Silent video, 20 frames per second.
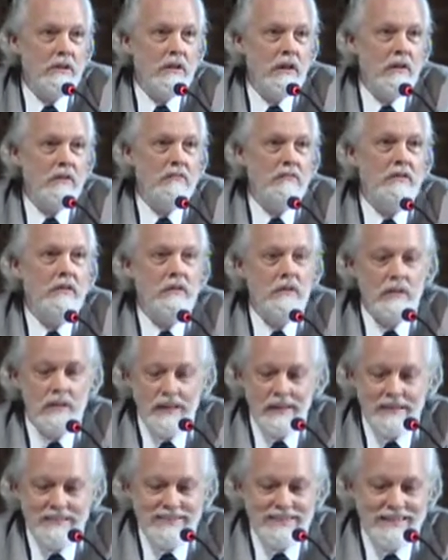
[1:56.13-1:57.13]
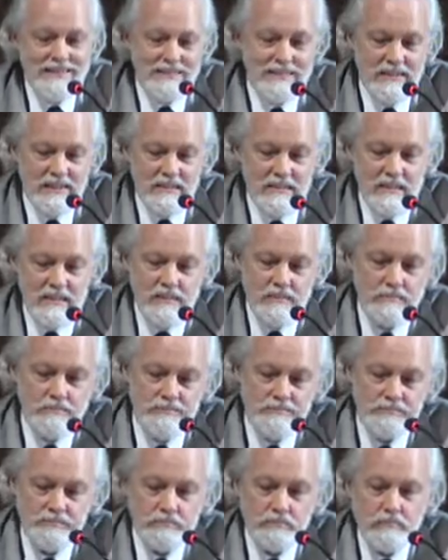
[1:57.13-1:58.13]
of
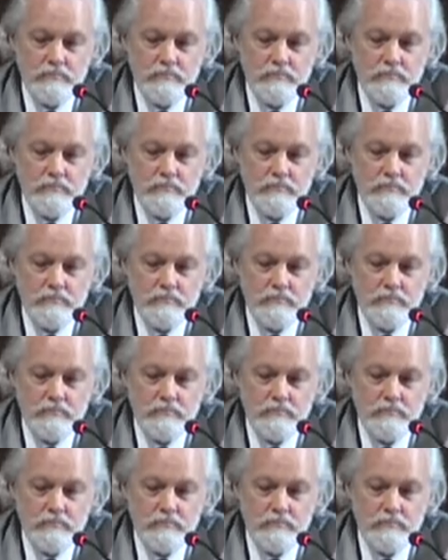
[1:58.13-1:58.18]
existence.